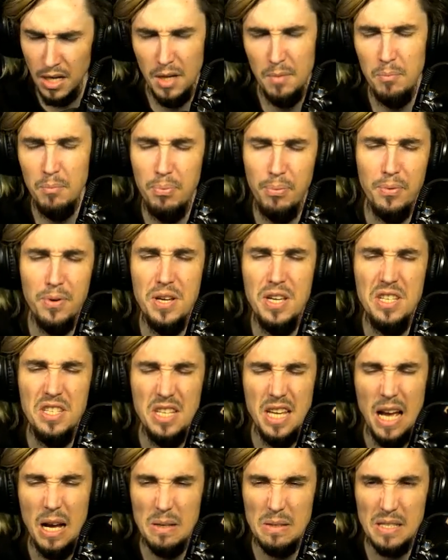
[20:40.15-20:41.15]

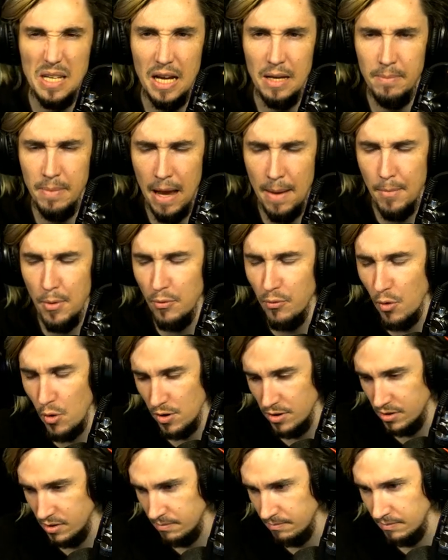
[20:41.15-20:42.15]
Breezy outside bamboo
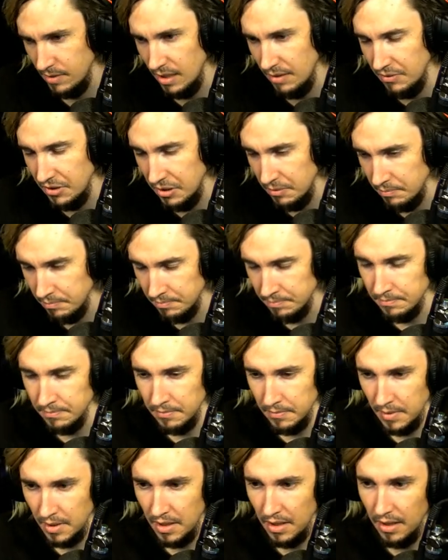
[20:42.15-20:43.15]
forest. Lovely.
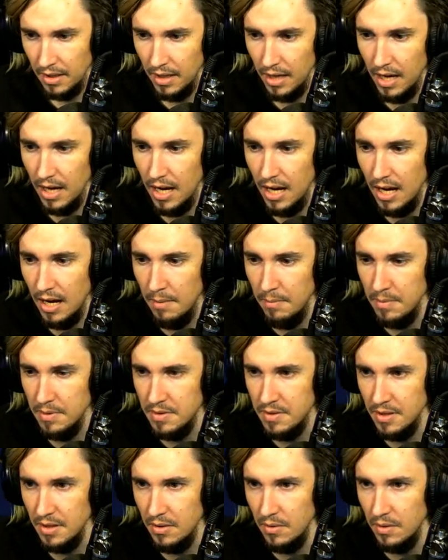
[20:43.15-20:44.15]
Um,
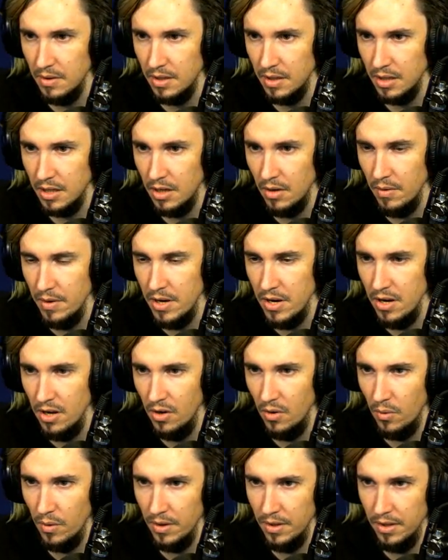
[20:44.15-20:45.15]
so going
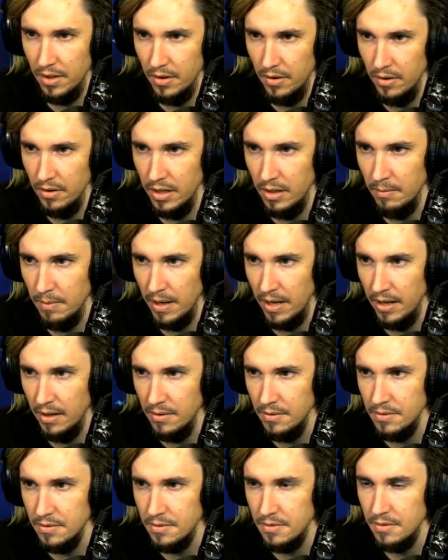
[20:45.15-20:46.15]
north here in my
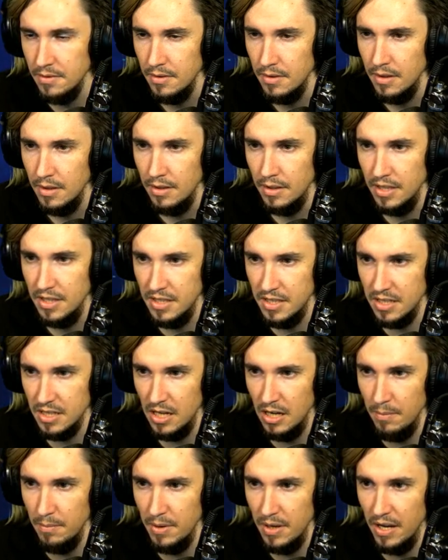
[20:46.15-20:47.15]
house, this is
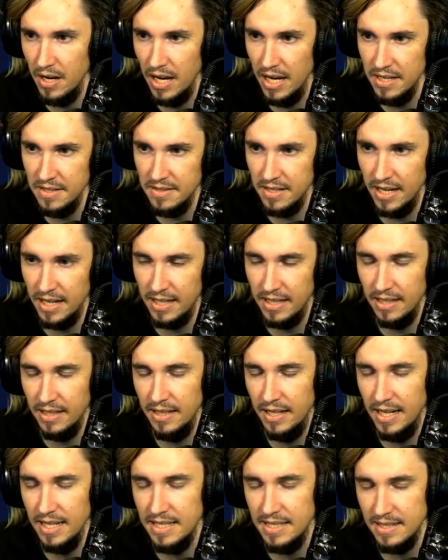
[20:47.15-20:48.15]
gonna be a nice, like,
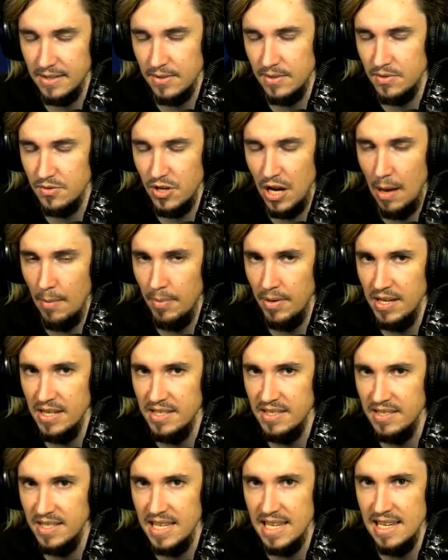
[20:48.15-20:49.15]
nice little
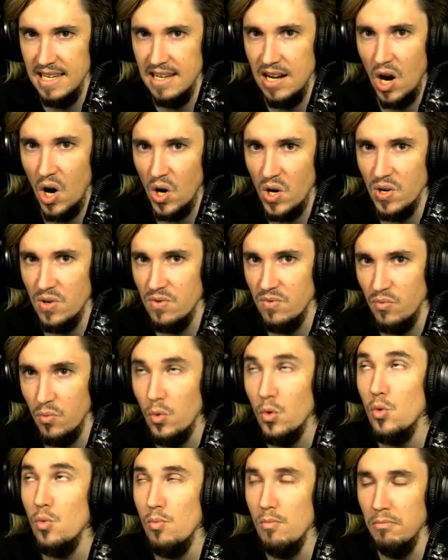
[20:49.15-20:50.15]
Japanese tea garden
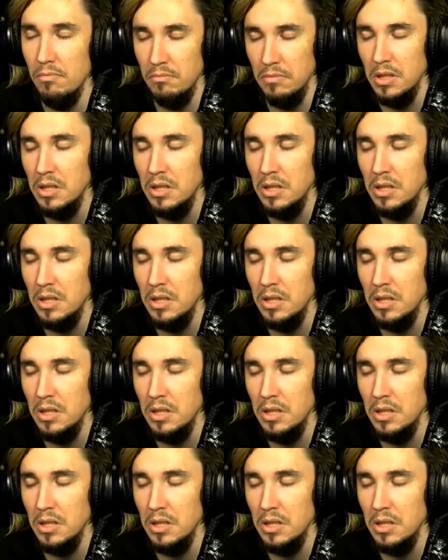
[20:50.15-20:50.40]
room.